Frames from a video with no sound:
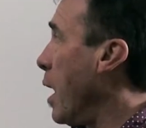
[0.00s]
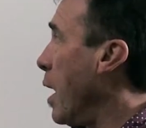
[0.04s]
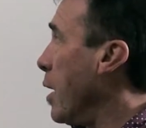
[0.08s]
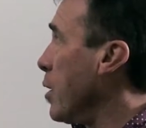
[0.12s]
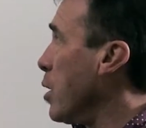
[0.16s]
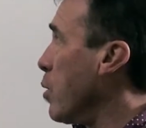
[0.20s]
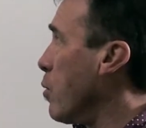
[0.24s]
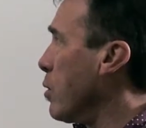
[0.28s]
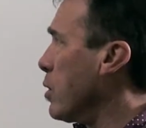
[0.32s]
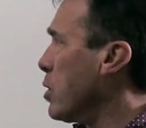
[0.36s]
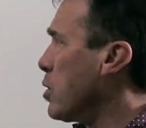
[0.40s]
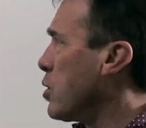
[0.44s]

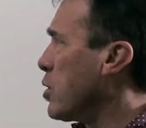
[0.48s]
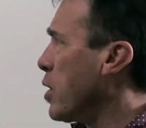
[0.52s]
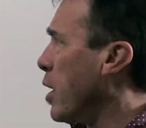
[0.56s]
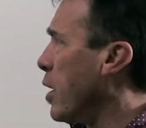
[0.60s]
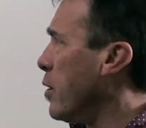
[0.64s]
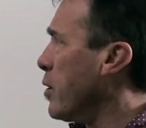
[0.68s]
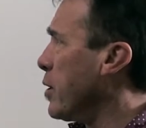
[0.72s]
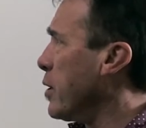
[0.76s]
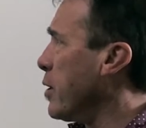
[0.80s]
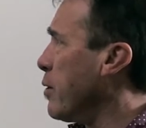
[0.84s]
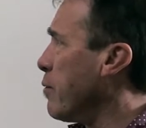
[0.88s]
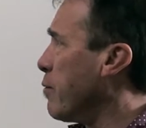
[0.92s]
And you want to
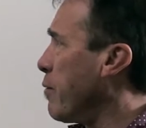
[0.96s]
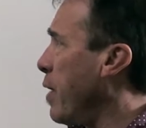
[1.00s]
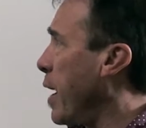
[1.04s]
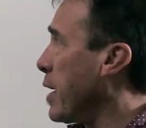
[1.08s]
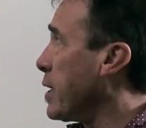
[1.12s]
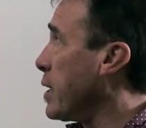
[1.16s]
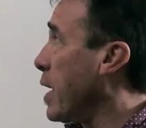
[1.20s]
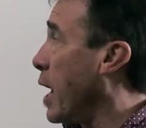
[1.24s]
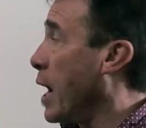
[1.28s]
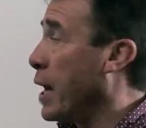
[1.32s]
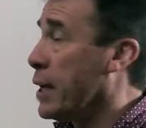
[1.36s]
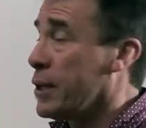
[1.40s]
show that in
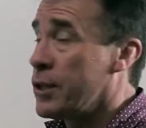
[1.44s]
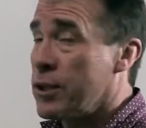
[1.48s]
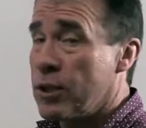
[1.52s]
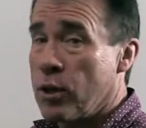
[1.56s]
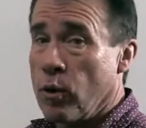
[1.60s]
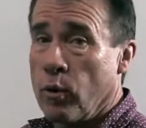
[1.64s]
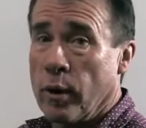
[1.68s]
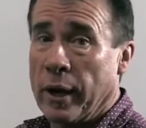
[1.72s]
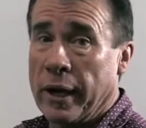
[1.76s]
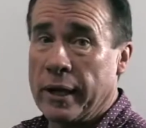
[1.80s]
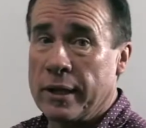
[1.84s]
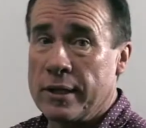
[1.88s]
fact A
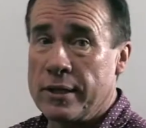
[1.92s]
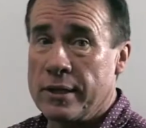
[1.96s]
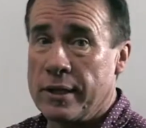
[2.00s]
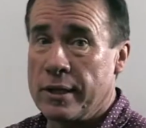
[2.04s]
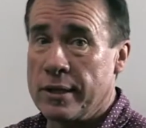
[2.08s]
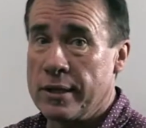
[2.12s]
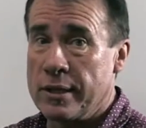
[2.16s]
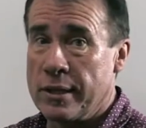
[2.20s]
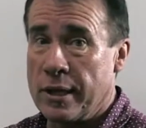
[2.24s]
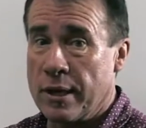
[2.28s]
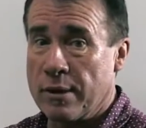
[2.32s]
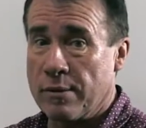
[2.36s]
squared is
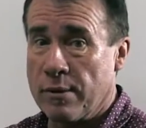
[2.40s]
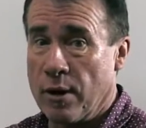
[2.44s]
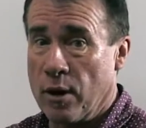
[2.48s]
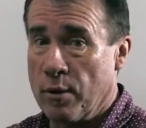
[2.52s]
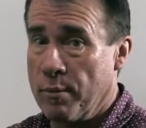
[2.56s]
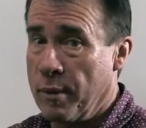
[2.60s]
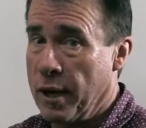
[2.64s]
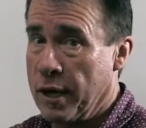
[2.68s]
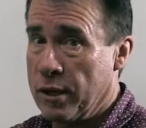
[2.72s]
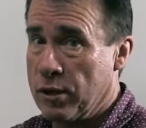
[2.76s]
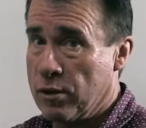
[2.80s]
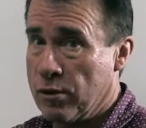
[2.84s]
the
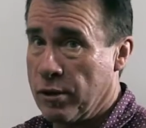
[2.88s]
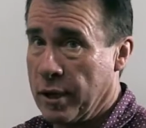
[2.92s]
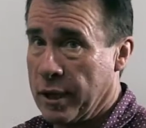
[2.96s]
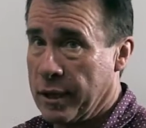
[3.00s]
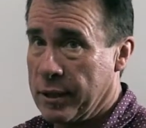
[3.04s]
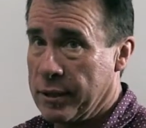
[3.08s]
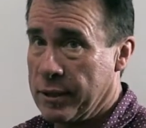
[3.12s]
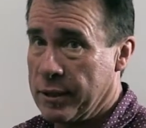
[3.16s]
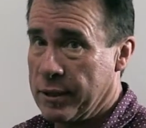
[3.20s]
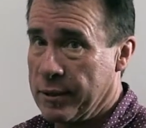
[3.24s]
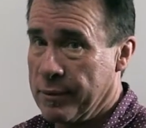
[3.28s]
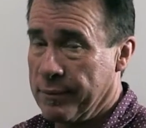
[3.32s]
zero
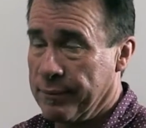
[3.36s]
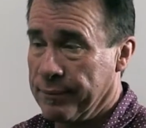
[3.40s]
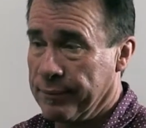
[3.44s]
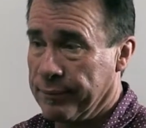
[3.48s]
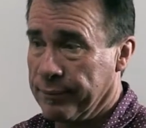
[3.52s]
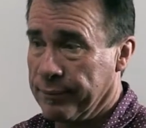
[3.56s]
matrix.